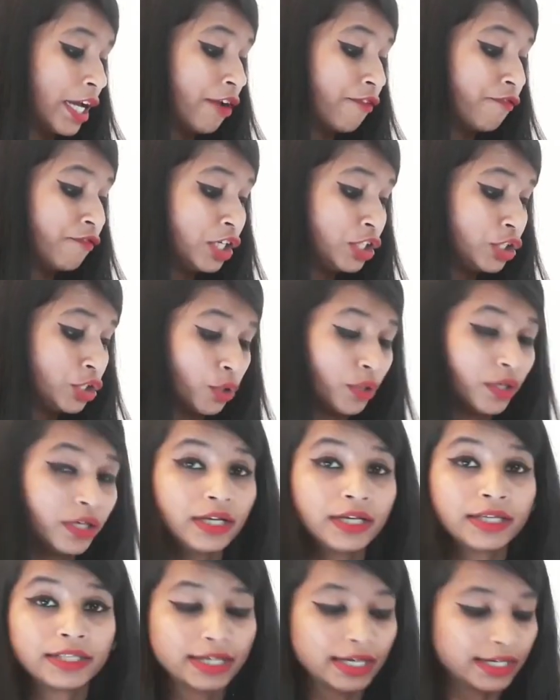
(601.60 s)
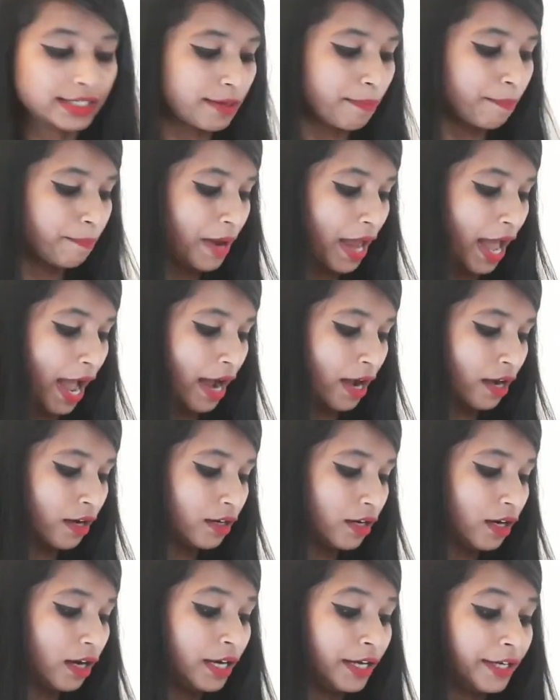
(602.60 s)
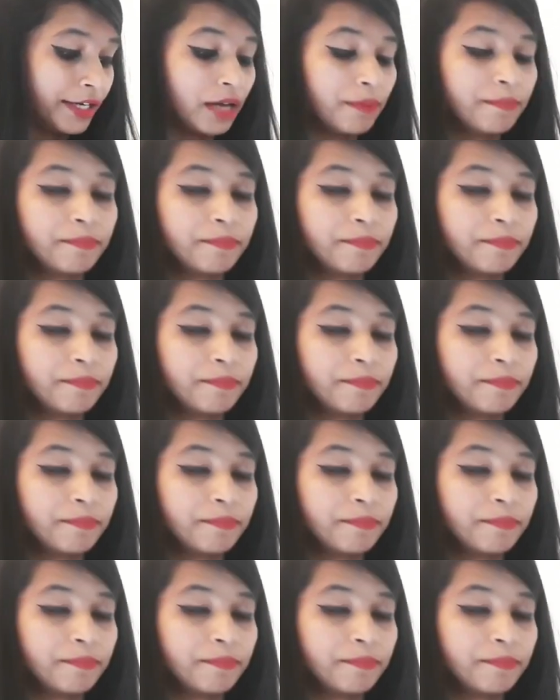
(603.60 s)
we should, there's a blank, a little